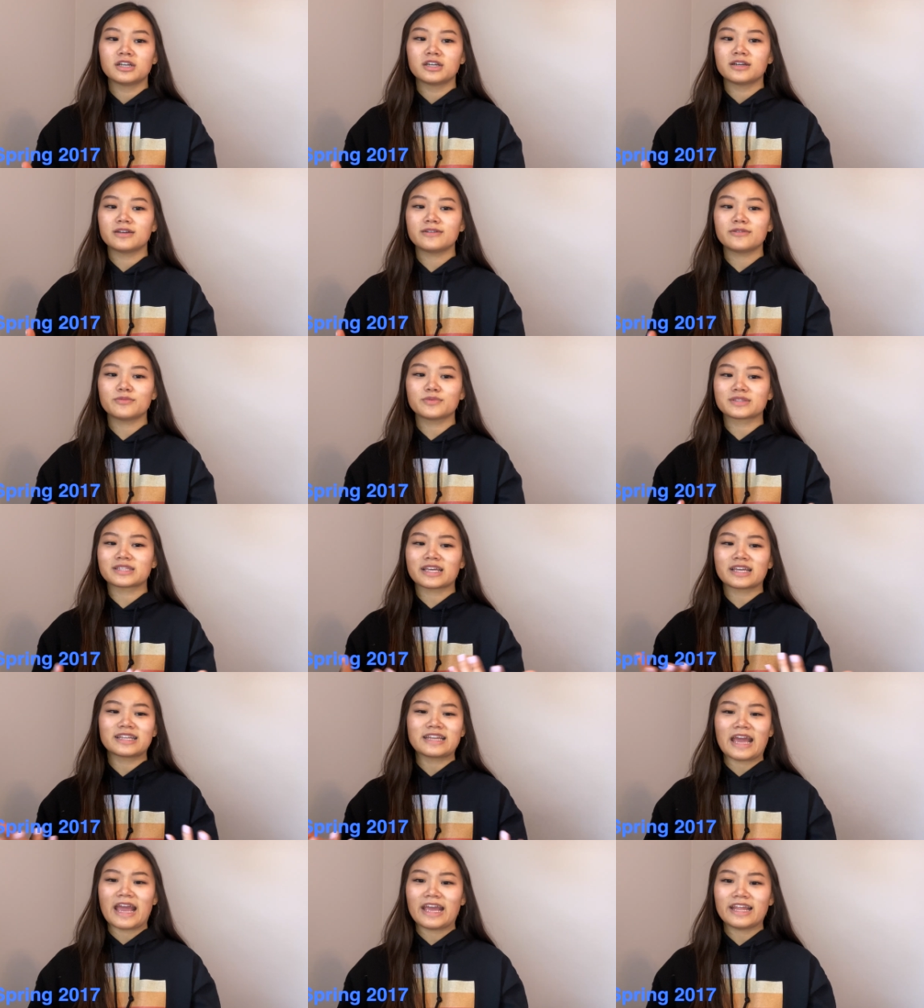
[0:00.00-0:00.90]
it was like
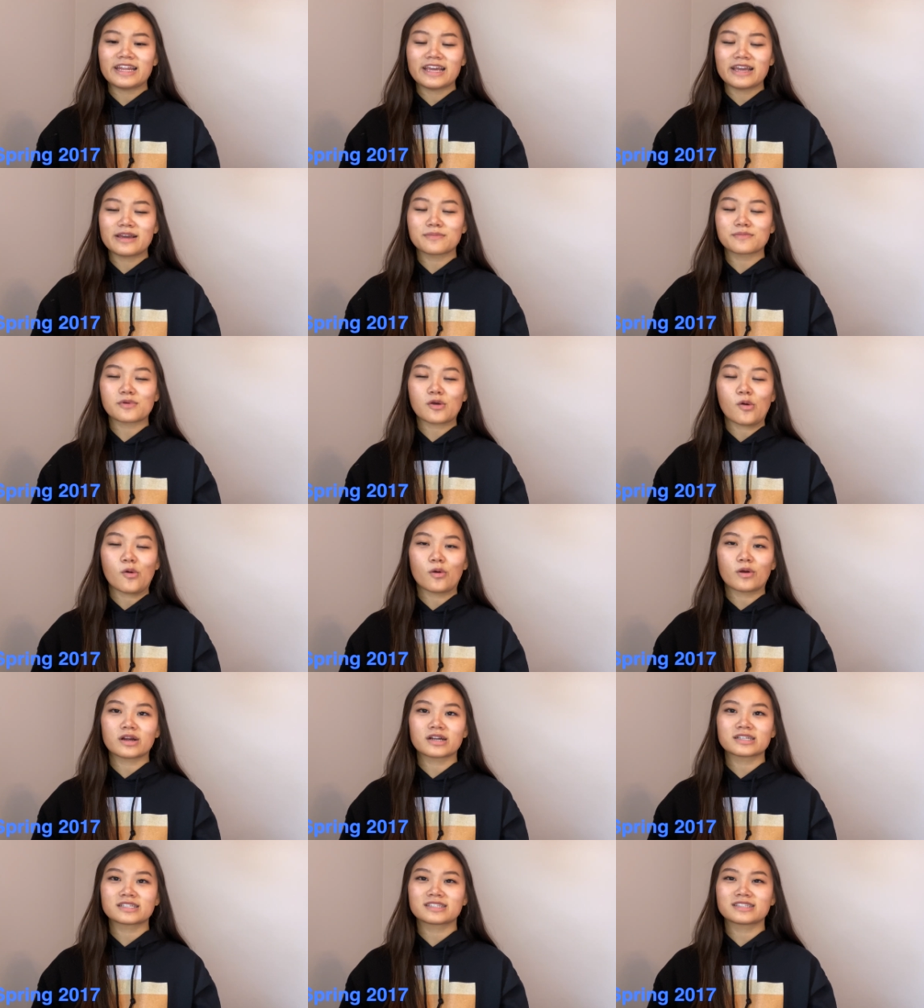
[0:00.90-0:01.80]
an 8 a.m.
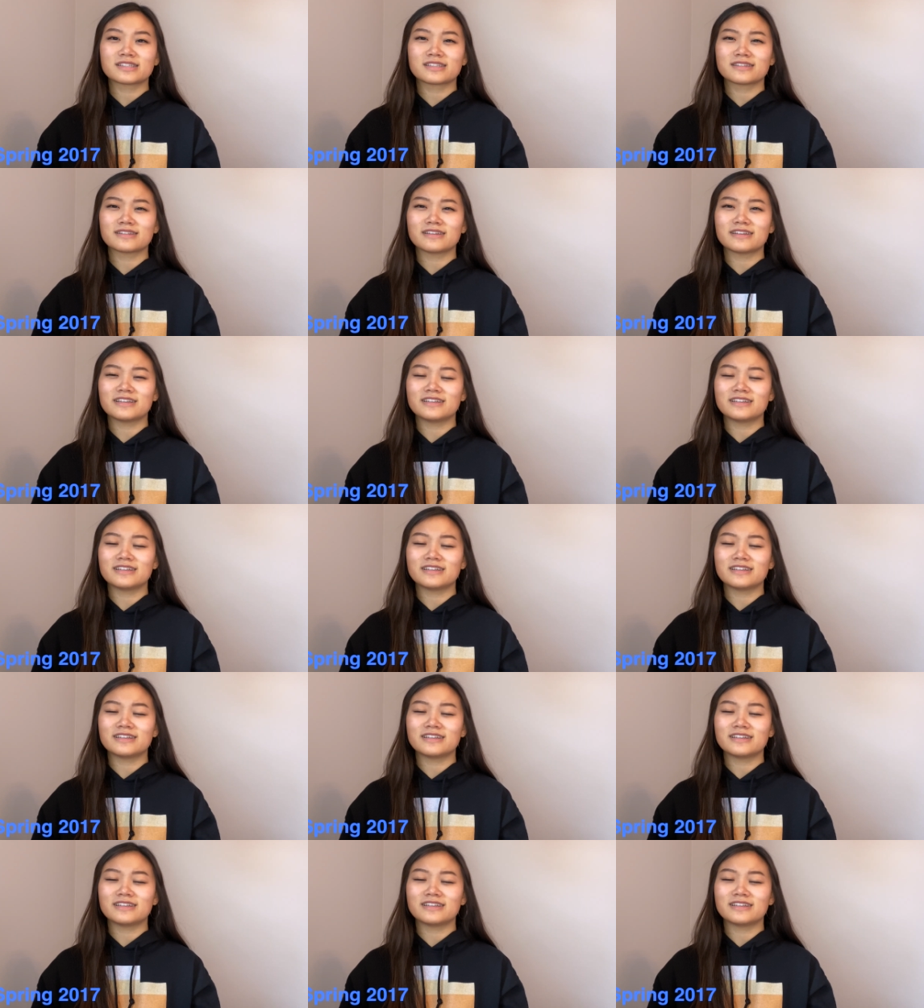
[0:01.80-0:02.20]
course.